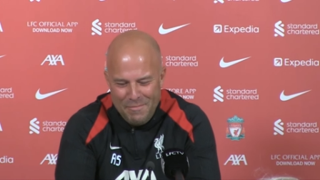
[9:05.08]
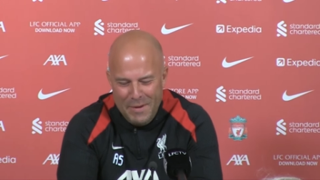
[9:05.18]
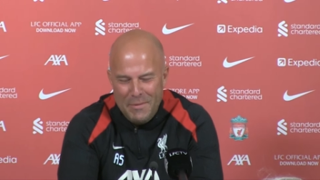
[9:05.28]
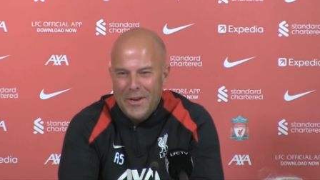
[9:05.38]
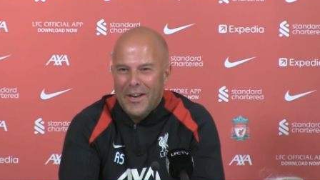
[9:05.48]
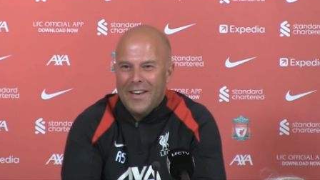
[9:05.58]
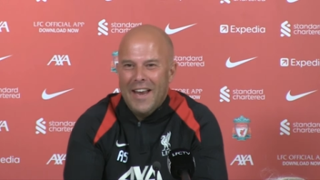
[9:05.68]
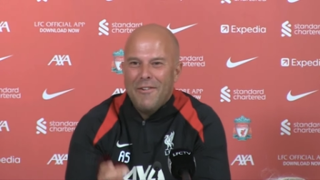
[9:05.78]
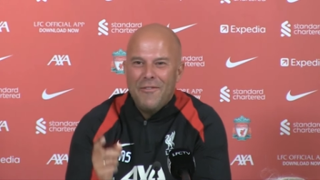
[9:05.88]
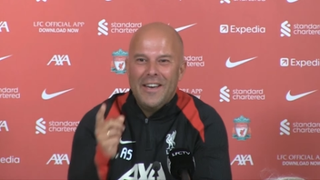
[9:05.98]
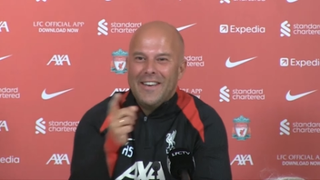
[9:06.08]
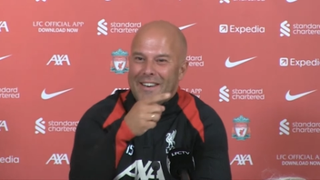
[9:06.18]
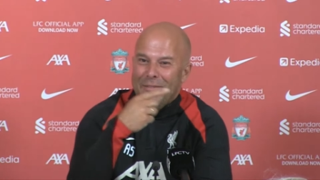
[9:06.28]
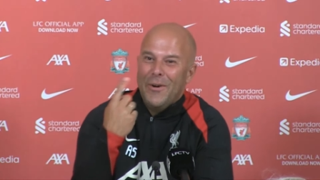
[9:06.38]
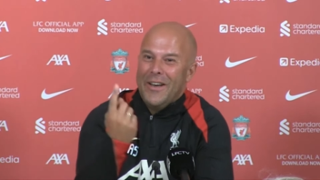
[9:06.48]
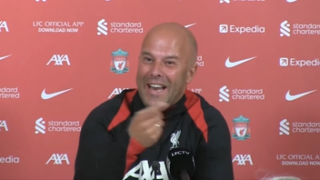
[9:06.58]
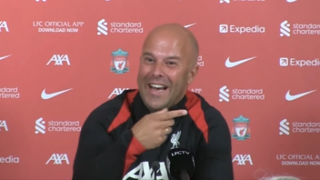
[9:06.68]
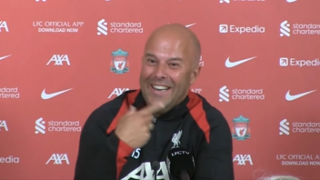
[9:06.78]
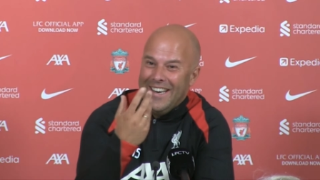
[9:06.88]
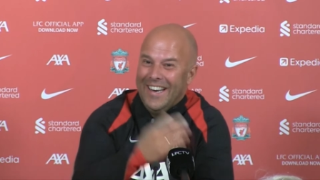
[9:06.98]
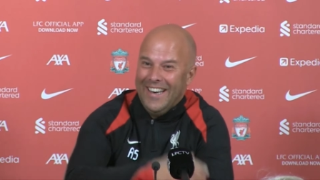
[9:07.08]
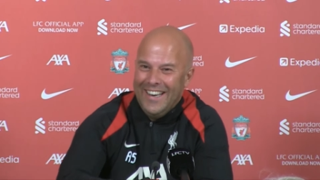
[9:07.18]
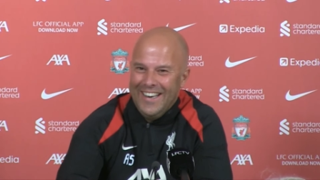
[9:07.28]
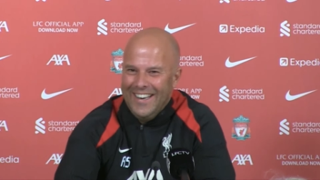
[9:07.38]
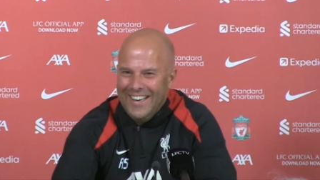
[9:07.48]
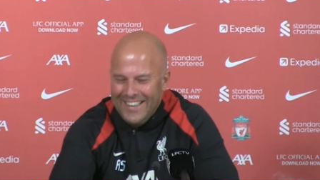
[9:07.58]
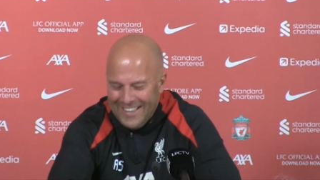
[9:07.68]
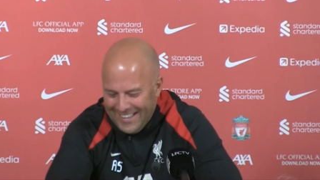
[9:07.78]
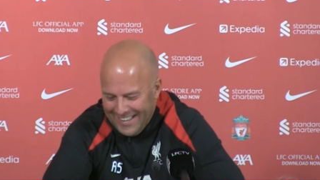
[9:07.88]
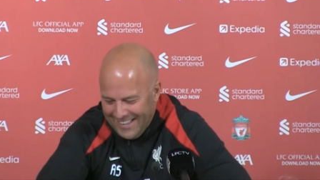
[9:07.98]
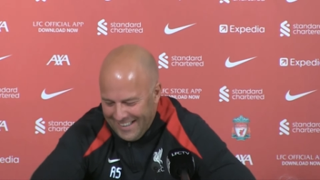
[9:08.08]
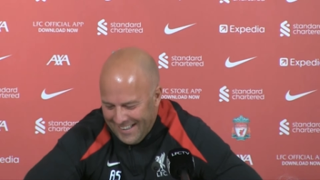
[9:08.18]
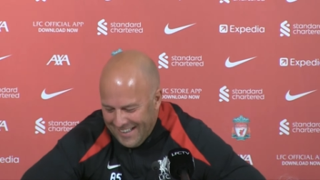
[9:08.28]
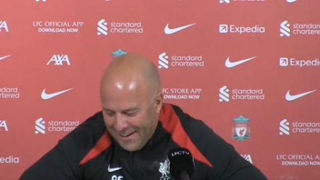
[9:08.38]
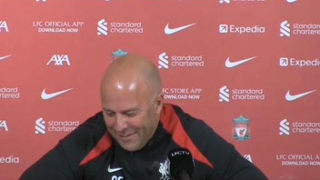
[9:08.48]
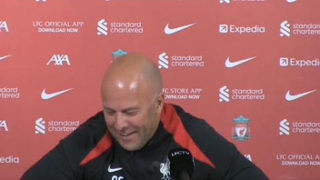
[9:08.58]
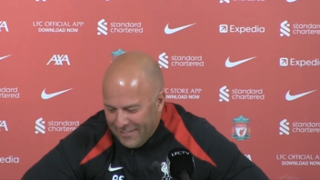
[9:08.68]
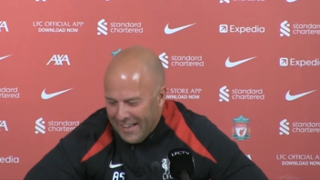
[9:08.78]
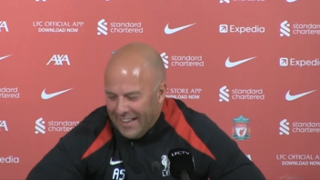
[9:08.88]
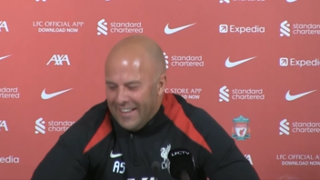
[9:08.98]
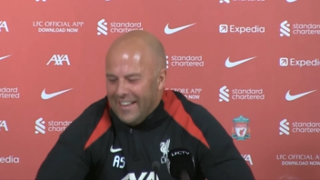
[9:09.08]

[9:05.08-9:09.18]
maybe not everything is in one line uh, in their area.